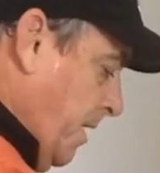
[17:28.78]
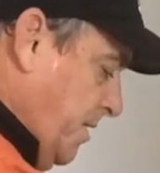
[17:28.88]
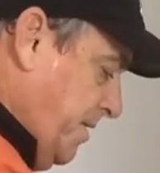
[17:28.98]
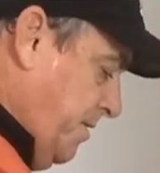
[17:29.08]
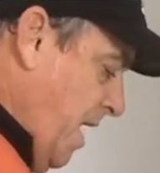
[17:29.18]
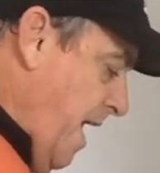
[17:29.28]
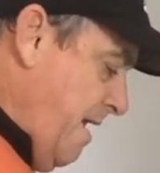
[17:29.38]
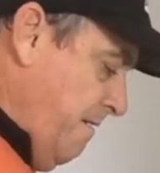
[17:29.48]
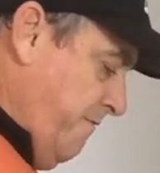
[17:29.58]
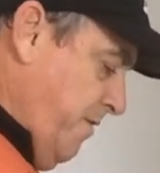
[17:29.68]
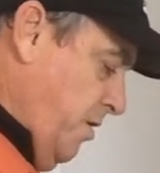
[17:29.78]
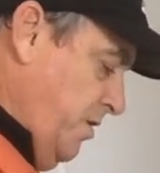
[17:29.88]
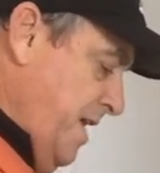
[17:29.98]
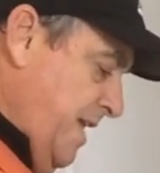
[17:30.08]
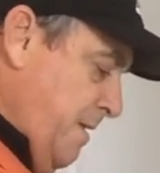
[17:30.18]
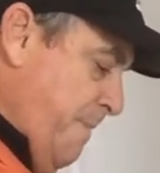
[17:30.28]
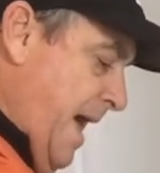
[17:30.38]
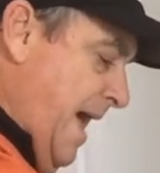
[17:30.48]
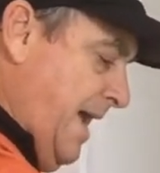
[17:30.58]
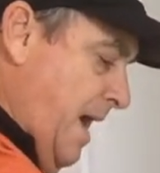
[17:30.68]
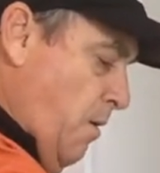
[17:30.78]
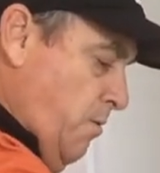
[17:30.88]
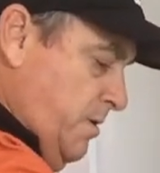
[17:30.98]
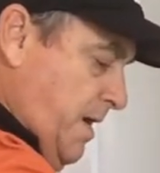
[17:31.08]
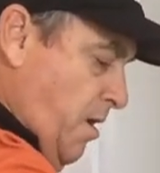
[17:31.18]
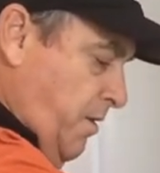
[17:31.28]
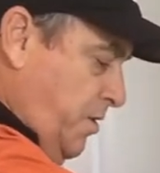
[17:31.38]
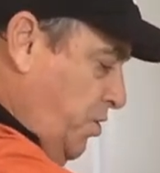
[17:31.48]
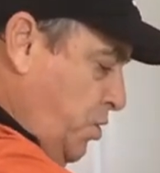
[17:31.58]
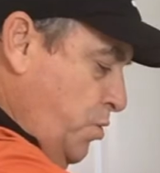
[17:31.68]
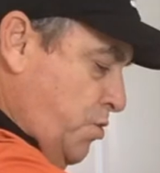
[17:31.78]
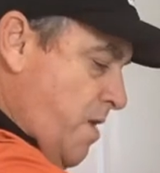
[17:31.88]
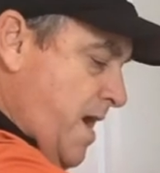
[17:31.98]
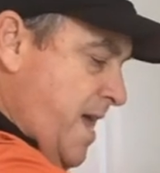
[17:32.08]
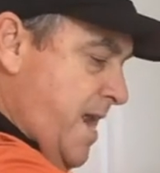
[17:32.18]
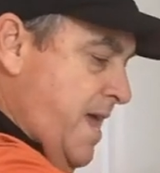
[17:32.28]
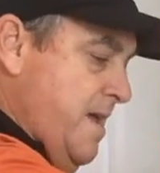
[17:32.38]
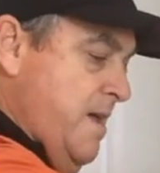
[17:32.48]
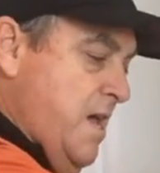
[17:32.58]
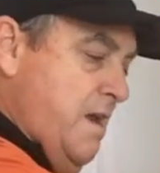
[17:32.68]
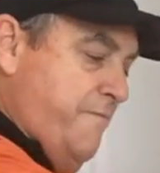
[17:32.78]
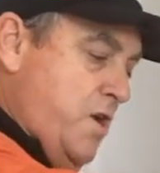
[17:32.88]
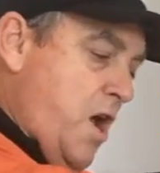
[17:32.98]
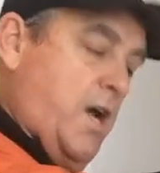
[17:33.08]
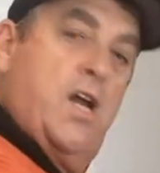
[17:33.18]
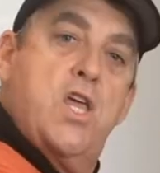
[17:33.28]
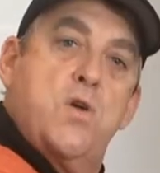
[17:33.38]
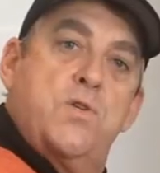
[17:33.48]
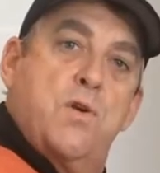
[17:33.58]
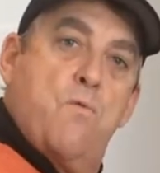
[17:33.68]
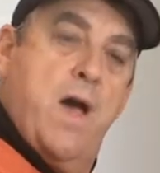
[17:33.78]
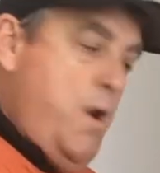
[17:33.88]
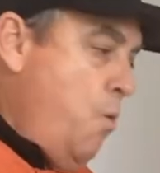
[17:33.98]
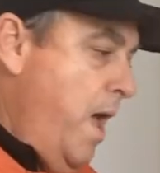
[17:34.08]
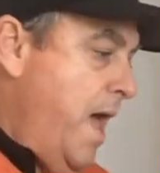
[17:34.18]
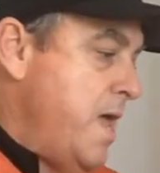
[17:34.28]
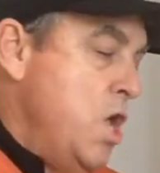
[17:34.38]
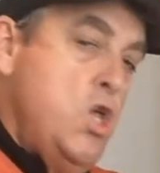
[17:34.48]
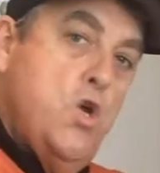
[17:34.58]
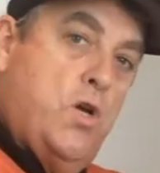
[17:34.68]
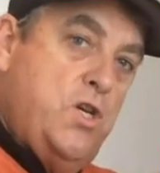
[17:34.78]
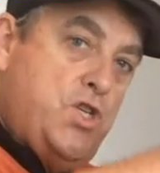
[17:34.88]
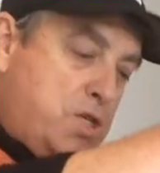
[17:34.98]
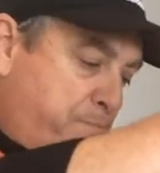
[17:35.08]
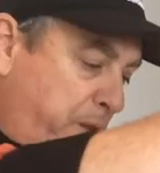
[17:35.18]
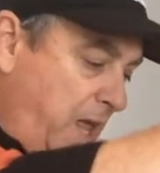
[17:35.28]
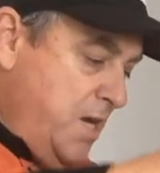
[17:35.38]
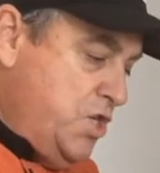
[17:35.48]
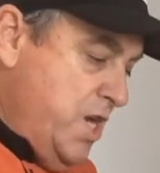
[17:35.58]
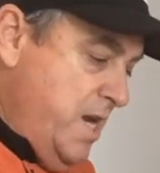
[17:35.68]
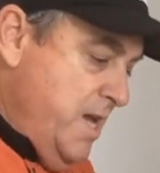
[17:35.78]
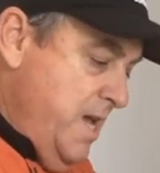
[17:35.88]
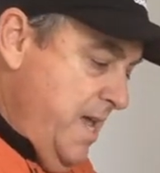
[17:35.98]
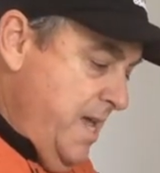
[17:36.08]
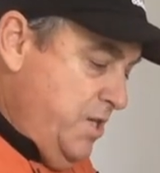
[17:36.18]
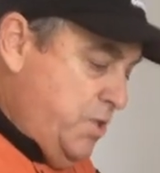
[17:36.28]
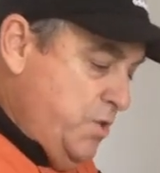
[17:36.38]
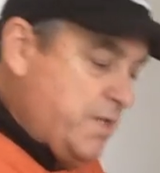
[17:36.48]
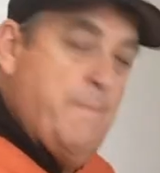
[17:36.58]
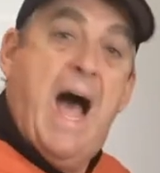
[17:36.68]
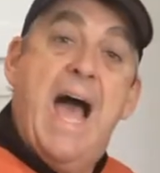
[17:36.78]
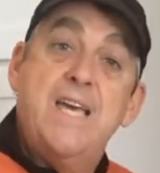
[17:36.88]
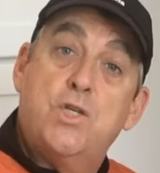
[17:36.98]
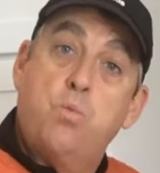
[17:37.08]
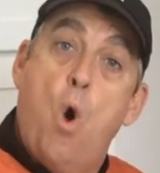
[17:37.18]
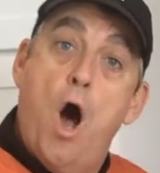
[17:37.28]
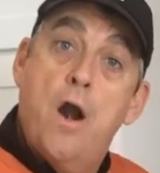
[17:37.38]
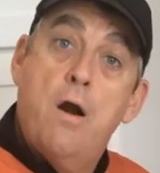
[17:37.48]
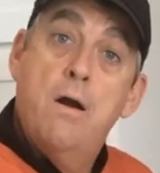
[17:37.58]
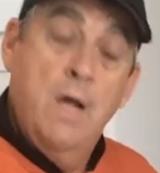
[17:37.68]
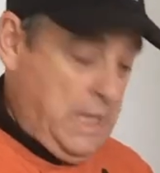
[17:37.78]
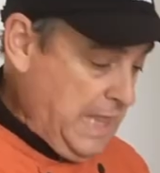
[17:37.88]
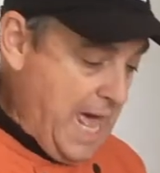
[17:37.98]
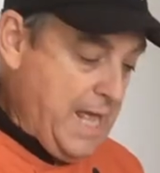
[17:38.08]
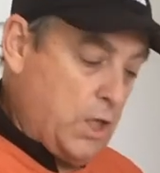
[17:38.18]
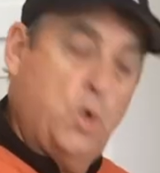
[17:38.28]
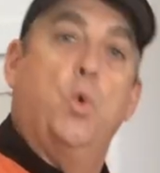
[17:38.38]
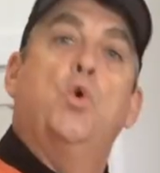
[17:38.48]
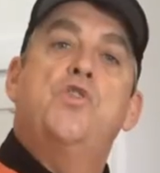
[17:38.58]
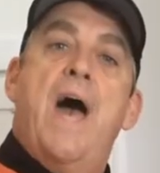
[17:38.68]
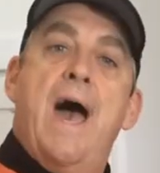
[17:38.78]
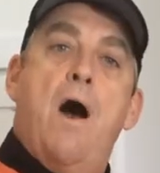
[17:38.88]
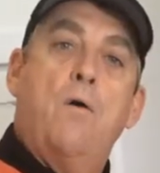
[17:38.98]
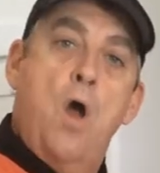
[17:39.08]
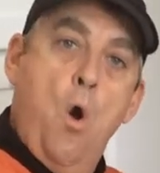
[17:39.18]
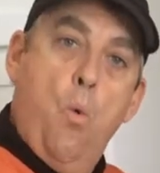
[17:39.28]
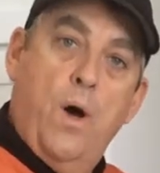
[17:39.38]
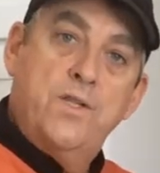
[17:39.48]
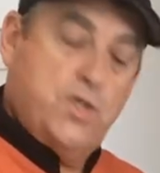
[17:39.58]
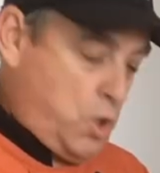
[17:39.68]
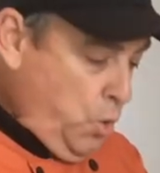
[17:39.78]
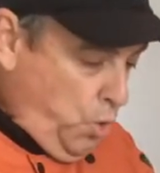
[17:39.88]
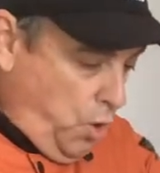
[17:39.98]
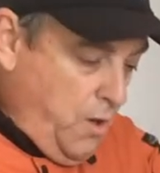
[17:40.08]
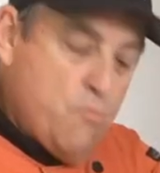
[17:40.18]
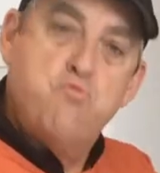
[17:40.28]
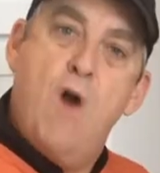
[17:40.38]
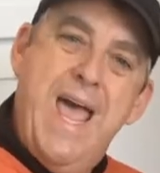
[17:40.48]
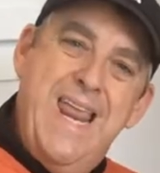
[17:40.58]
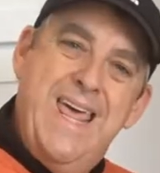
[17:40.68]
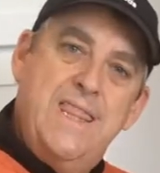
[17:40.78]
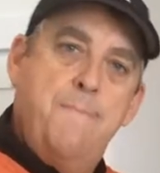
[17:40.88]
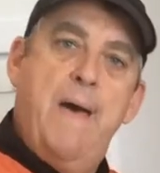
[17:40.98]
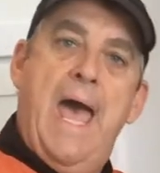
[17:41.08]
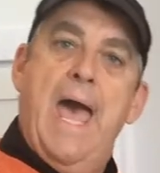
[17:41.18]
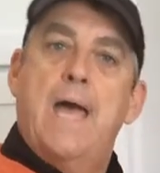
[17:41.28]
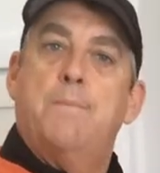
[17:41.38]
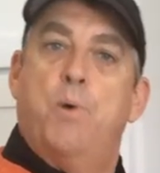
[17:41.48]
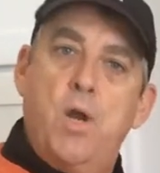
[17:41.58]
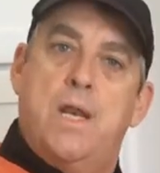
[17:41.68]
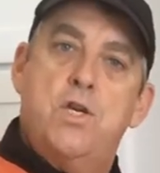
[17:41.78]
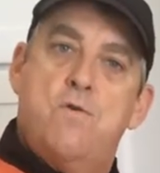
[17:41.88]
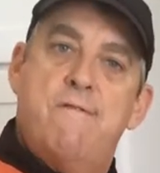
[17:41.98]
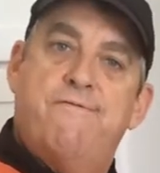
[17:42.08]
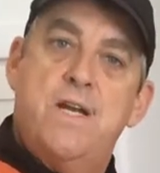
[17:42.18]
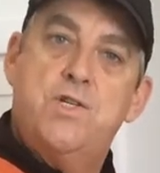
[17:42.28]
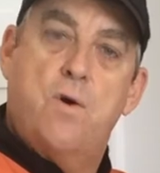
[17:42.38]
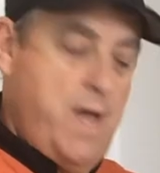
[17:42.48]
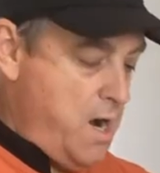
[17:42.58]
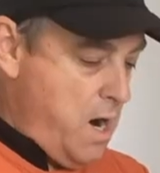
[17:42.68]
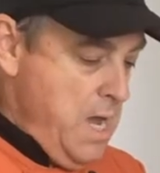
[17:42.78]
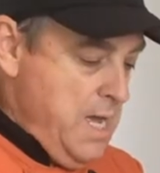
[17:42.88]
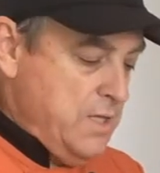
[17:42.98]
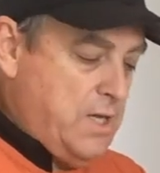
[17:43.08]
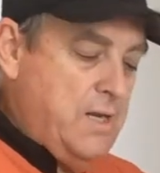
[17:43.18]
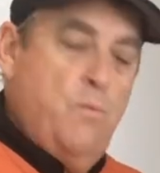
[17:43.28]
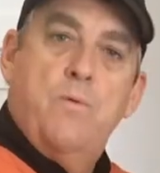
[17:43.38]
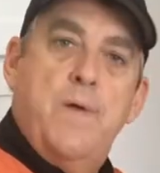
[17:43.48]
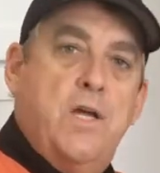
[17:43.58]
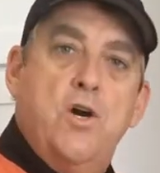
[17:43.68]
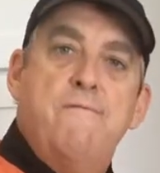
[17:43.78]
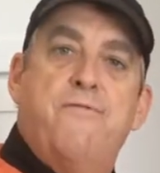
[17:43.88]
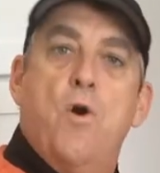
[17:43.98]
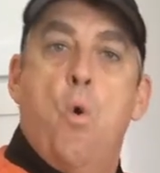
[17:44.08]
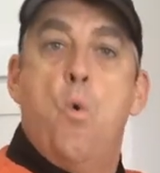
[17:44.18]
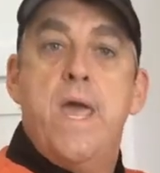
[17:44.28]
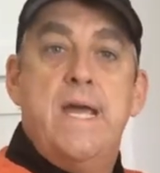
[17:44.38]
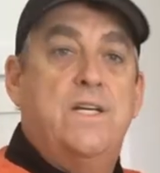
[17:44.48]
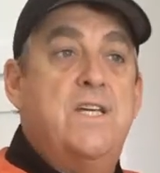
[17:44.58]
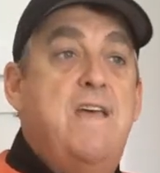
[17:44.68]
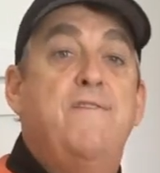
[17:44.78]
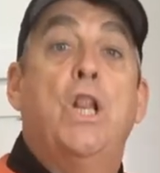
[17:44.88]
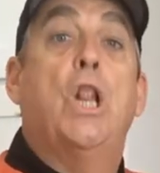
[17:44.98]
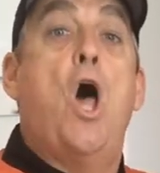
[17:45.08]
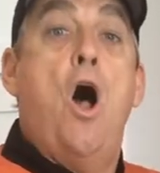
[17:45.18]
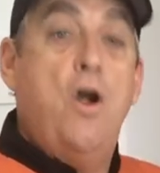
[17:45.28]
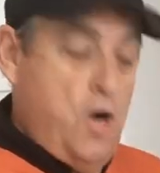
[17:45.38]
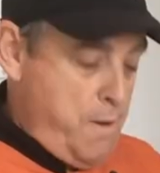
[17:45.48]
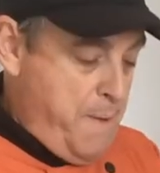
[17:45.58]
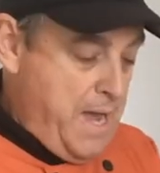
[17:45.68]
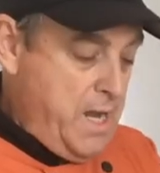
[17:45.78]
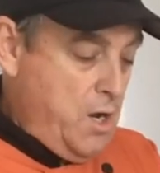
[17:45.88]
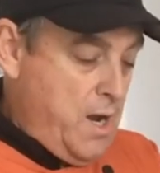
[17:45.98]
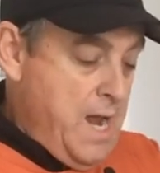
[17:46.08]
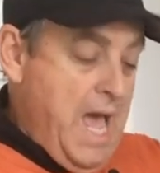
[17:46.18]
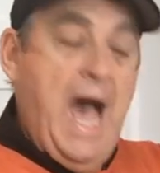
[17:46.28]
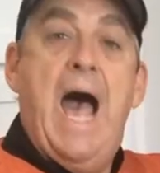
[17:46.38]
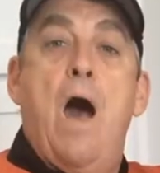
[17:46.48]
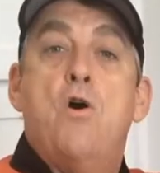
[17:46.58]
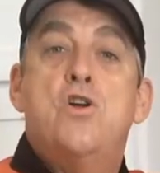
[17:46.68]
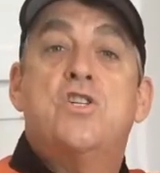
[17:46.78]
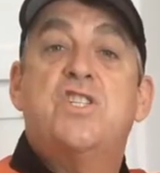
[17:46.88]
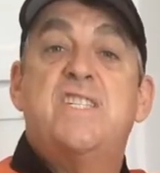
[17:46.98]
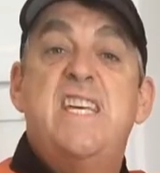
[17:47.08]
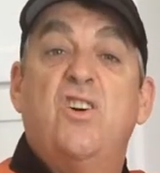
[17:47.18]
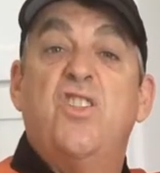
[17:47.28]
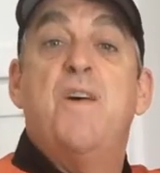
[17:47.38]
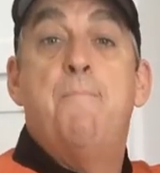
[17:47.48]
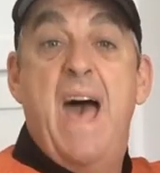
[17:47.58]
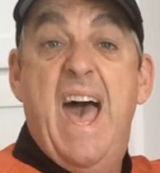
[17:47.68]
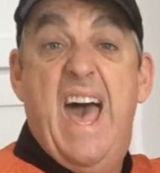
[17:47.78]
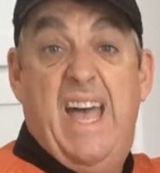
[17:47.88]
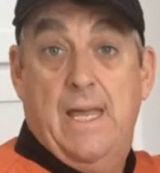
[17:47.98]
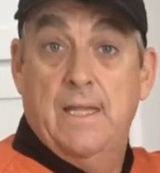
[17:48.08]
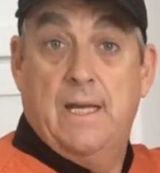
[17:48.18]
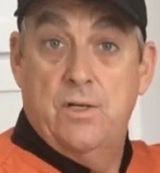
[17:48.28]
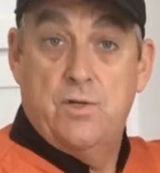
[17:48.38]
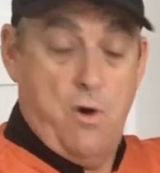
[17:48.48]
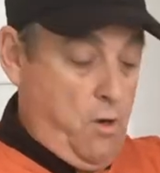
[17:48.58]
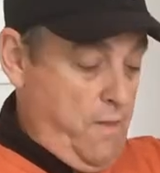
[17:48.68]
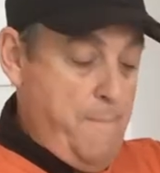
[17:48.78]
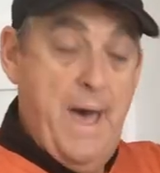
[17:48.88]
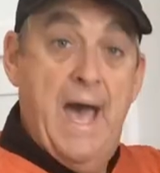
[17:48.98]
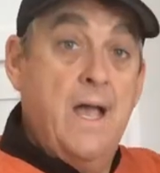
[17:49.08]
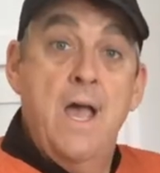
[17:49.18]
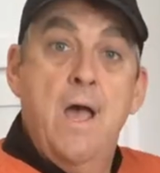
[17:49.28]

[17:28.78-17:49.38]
save. You take the bag out, it's got all the juice right in it, and if you're not going to use it right away, you could just plunge it into some ice water let it cool down. Once cool, right in the bag, put it in your refrigerator. It's going to be good for a week to even longer, depending on how you sealed the bag and the control of the bag.